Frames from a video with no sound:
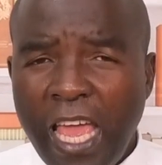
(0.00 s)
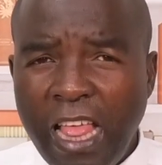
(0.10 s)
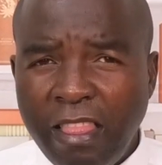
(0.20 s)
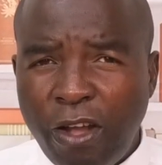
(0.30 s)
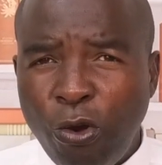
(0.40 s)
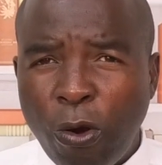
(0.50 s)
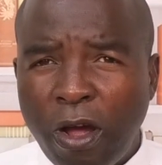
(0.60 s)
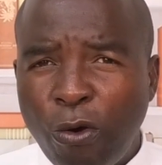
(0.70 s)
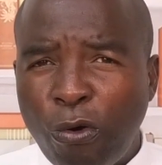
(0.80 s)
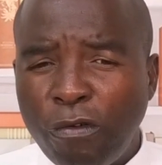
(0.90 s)
and the
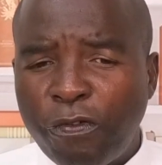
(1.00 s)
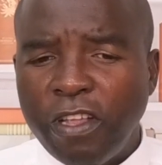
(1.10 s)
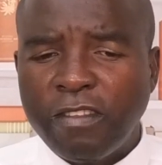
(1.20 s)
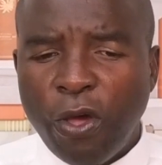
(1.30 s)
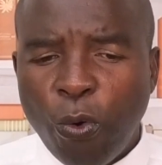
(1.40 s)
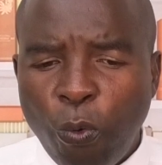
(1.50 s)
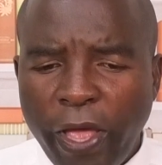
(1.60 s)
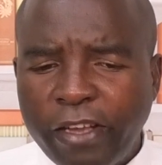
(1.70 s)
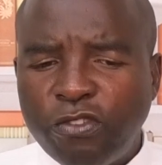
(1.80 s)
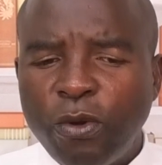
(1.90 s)
local conference
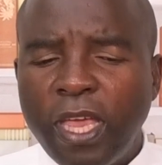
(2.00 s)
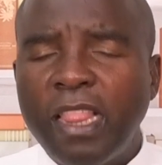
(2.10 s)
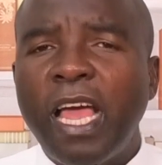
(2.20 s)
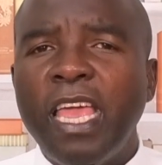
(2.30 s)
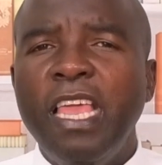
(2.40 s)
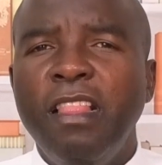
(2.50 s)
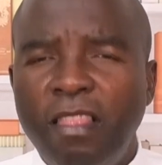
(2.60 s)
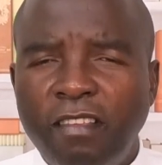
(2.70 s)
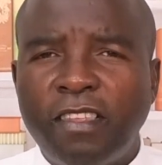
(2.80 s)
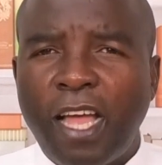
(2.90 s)
work together in
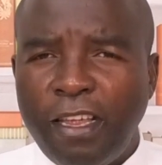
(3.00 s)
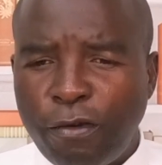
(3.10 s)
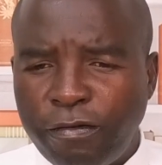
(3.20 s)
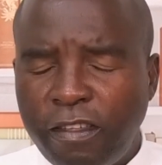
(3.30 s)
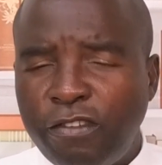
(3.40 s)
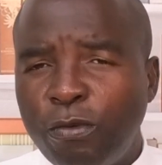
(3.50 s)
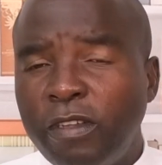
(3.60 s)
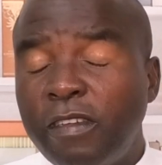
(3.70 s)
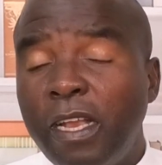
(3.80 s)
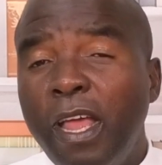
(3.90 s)
this kind of
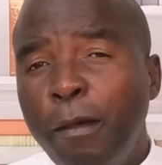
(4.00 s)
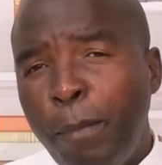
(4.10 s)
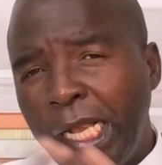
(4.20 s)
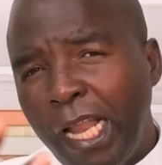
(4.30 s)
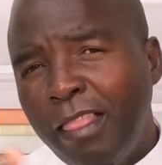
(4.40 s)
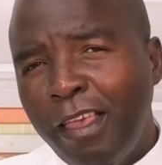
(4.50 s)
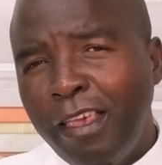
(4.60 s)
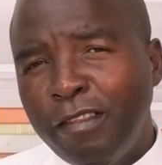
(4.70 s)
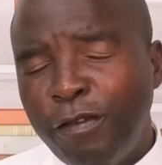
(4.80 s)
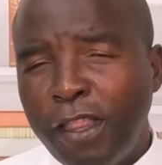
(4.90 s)
situation? But nothing
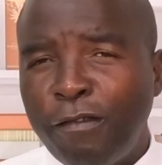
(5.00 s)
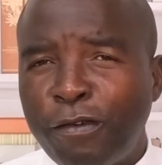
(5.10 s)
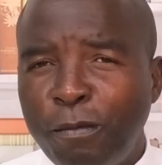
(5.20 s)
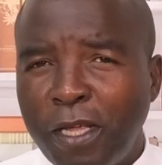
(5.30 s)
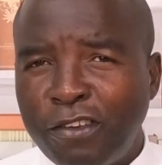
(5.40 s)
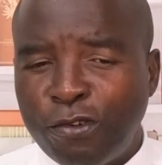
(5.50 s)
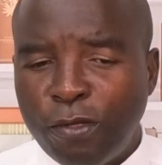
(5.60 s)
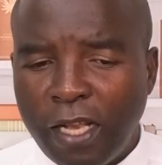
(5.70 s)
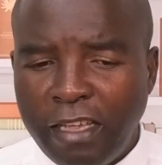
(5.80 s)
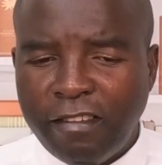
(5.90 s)
is further from the
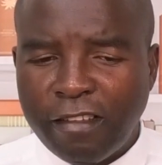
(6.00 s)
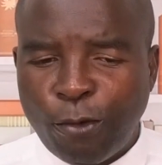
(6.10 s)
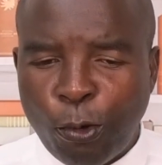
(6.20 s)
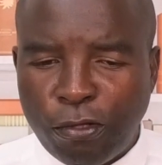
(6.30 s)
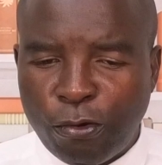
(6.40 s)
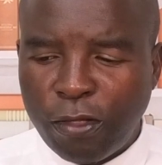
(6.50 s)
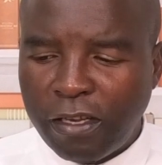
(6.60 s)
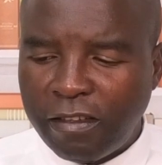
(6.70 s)
truth. Let's just go through the